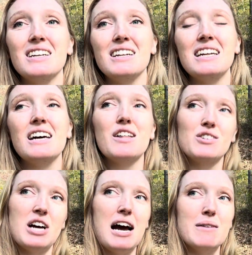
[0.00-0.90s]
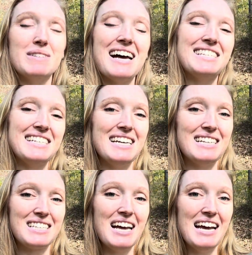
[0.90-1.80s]
in other times as it
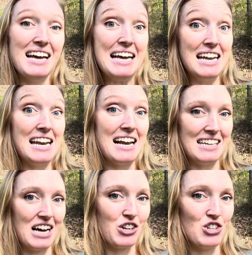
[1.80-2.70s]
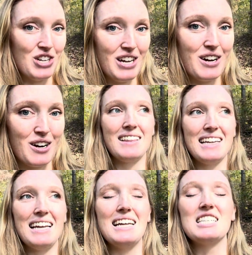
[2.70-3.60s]
is in an election year,
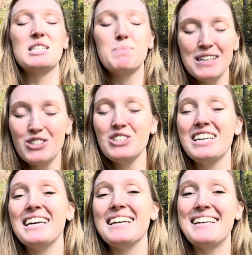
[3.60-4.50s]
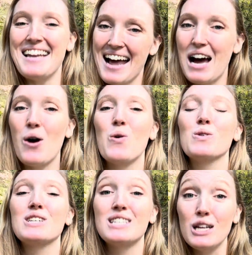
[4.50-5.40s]
especially now
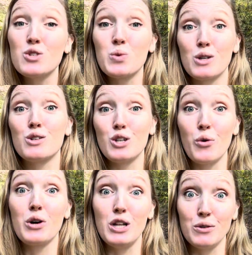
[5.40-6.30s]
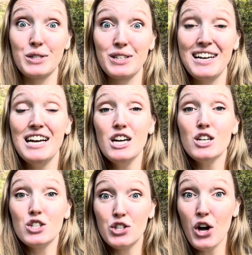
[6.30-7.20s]
since we're so close.
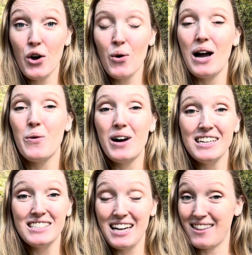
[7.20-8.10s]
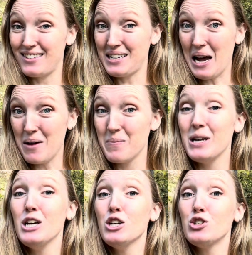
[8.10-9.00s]
So I wanted to take this time
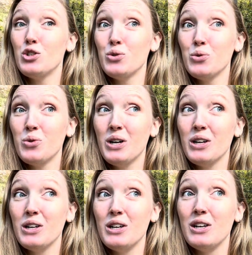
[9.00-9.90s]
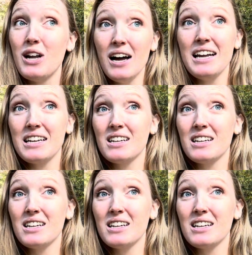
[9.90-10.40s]
to not